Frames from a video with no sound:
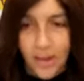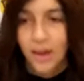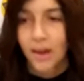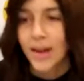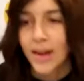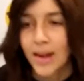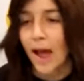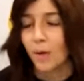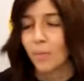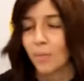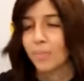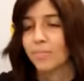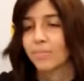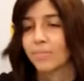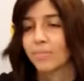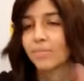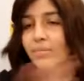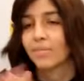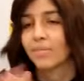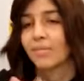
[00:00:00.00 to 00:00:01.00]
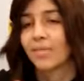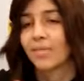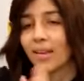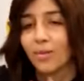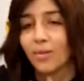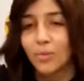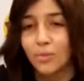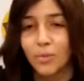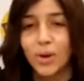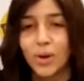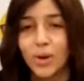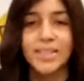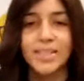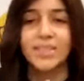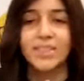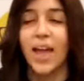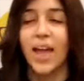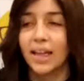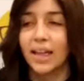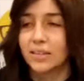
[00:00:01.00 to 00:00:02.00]
Now, raise
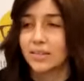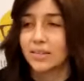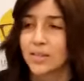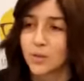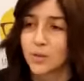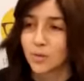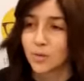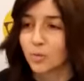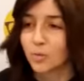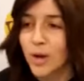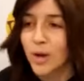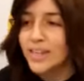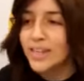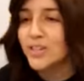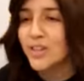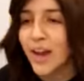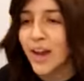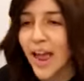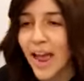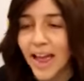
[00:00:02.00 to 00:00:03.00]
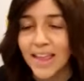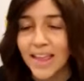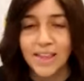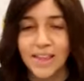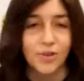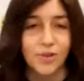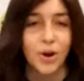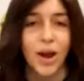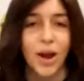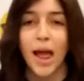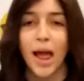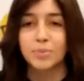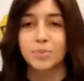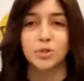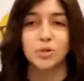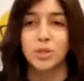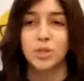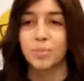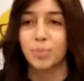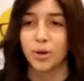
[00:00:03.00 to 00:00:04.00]
of hands. Raise your hand if you're
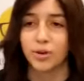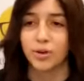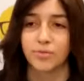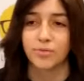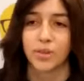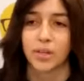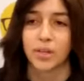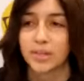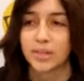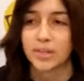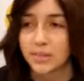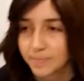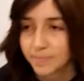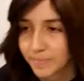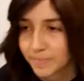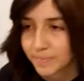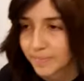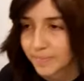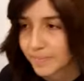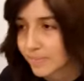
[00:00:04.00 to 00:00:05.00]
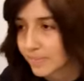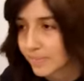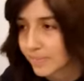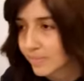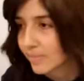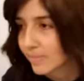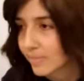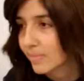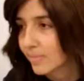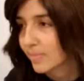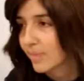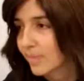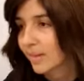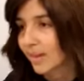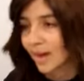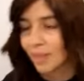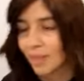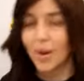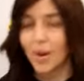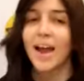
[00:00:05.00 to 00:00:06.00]
absolutely perfect.
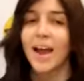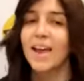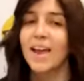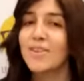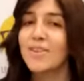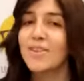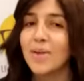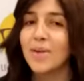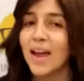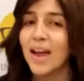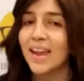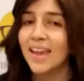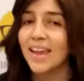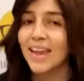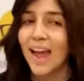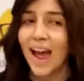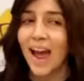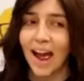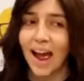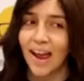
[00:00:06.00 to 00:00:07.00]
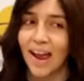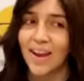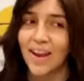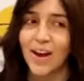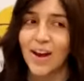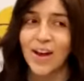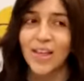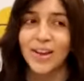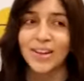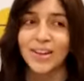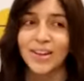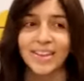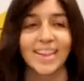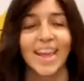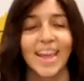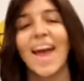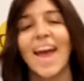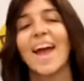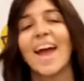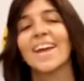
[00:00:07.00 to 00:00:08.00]
Come on, everybody. I know it.
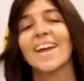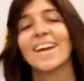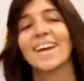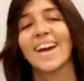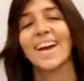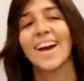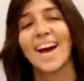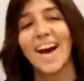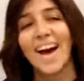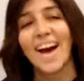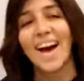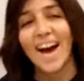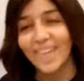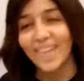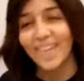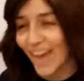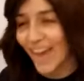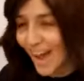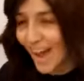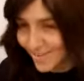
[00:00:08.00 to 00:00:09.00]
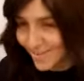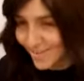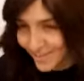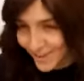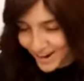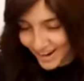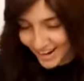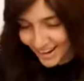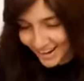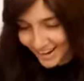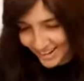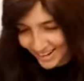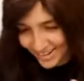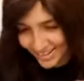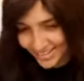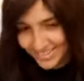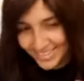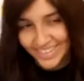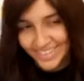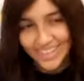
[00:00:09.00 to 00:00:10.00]
There you go. We have
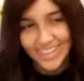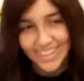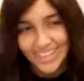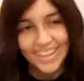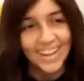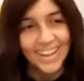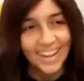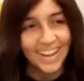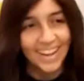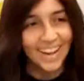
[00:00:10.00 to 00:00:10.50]
one. Humble.